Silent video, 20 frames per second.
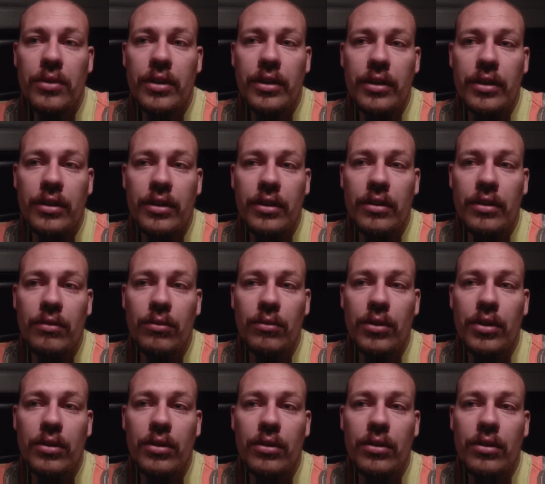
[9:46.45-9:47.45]
and
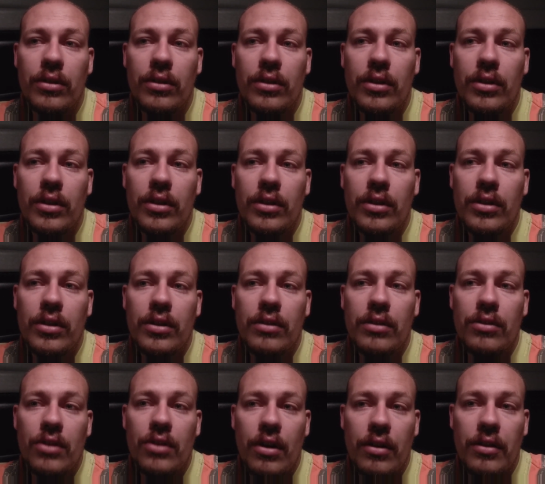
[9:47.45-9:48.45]
we'll
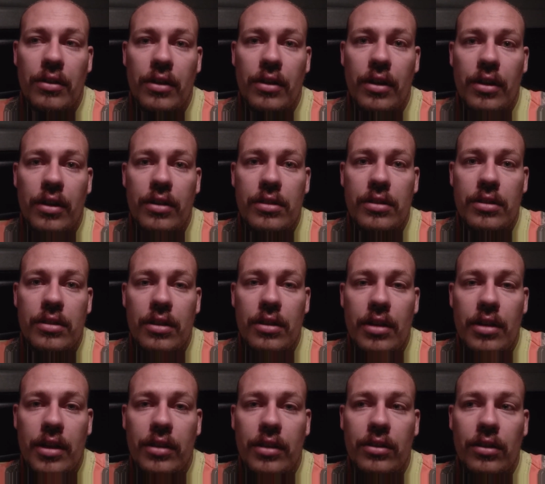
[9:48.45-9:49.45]
talk to you guys in the
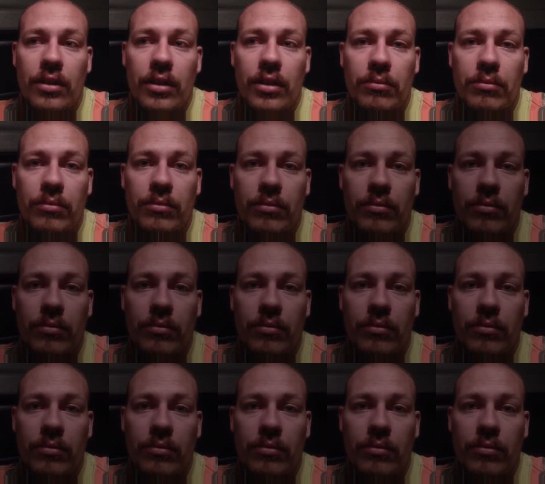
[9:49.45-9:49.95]
next clip.